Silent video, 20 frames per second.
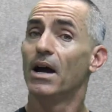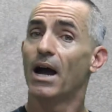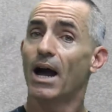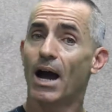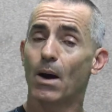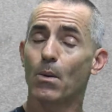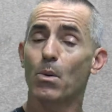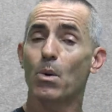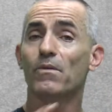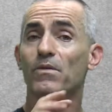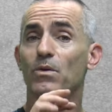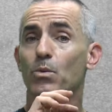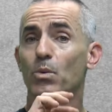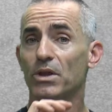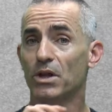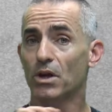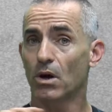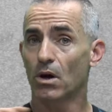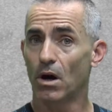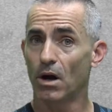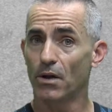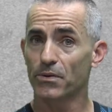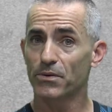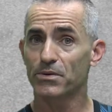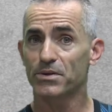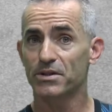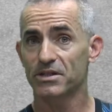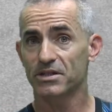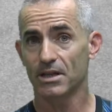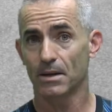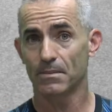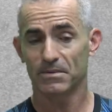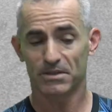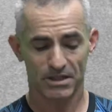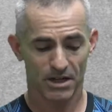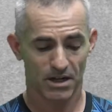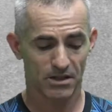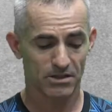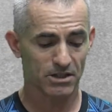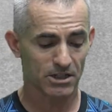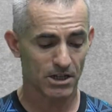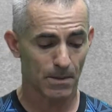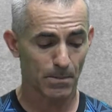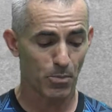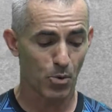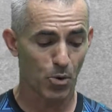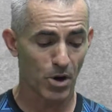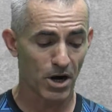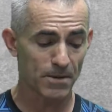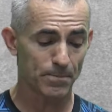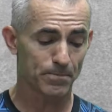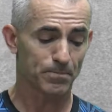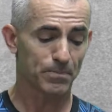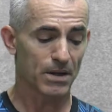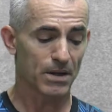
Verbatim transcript: However, when they alter the stem cells at some point,